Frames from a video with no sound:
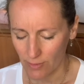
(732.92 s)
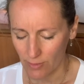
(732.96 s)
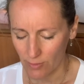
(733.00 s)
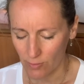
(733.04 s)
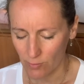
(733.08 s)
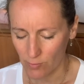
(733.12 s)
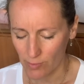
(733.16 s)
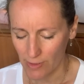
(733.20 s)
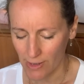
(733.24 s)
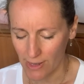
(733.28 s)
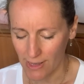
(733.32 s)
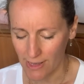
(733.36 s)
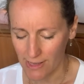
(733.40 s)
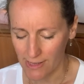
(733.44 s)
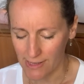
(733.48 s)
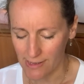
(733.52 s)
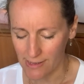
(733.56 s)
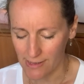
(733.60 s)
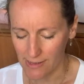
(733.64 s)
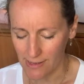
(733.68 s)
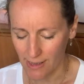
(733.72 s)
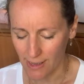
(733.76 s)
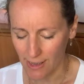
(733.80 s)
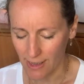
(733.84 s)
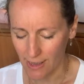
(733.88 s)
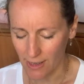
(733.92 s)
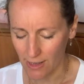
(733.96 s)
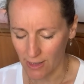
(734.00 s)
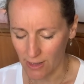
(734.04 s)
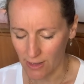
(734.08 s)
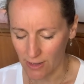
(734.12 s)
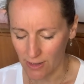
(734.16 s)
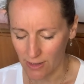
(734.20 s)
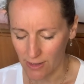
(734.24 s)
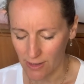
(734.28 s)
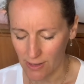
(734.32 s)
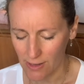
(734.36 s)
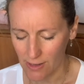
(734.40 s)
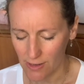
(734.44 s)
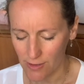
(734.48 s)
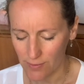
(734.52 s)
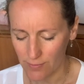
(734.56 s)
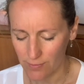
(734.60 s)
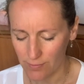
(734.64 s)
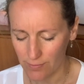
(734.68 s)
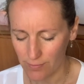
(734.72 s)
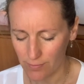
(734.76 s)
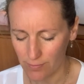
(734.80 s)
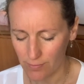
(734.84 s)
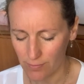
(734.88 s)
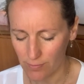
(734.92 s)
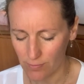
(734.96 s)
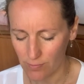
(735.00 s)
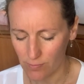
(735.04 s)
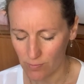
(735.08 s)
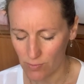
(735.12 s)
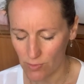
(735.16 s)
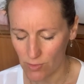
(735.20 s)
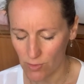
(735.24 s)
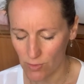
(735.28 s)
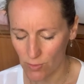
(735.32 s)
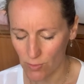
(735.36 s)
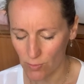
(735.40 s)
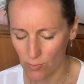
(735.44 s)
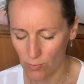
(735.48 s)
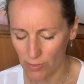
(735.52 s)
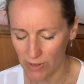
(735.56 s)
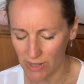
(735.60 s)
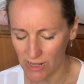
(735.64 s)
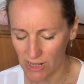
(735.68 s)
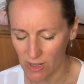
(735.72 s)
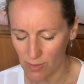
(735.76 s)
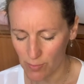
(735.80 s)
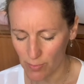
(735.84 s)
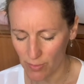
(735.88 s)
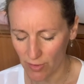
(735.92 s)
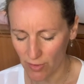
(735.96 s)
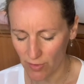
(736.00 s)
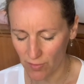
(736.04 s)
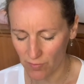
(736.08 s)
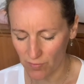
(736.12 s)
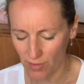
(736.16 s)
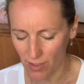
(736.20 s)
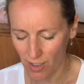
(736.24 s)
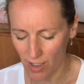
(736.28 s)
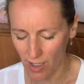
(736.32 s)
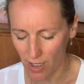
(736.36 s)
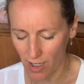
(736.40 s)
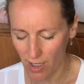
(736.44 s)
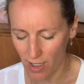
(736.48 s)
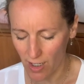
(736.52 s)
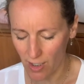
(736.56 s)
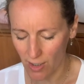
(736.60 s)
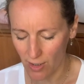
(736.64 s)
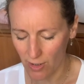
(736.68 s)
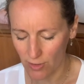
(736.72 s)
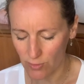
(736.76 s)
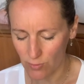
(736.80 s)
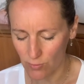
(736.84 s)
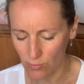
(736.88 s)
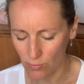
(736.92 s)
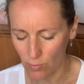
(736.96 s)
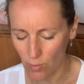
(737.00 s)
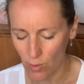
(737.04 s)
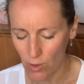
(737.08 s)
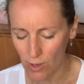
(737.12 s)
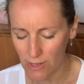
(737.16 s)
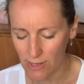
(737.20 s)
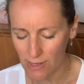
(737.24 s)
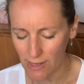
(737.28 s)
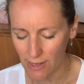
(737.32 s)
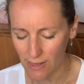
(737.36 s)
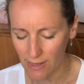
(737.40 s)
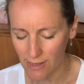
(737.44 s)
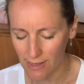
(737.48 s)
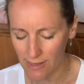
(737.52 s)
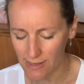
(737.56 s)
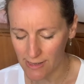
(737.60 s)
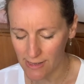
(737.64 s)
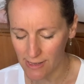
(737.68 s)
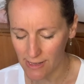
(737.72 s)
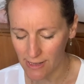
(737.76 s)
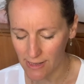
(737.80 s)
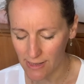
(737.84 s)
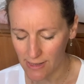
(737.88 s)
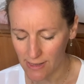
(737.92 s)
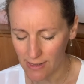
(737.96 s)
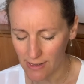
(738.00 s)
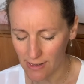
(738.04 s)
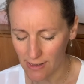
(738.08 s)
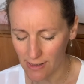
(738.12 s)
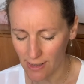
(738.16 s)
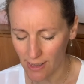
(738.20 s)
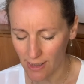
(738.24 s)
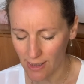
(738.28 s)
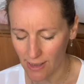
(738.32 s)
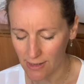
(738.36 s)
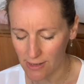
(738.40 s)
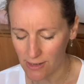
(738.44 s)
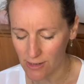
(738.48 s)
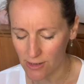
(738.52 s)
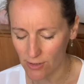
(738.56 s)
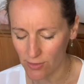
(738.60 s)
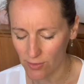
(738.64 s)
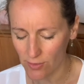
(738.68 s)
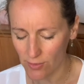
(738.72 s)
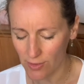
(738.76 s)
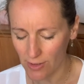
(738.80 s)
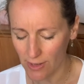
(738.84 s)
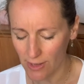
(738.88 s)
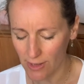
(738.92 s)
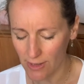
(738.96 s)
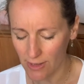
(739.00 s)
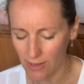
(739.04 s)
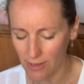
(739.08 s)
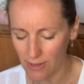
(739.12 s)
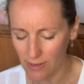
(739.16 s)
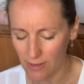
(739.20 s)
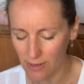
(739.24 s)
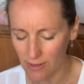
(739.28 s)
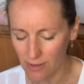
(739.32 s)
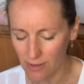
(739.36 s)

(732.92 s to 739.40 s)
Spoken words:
We're listening to the whisper of the heart. What is it that you need?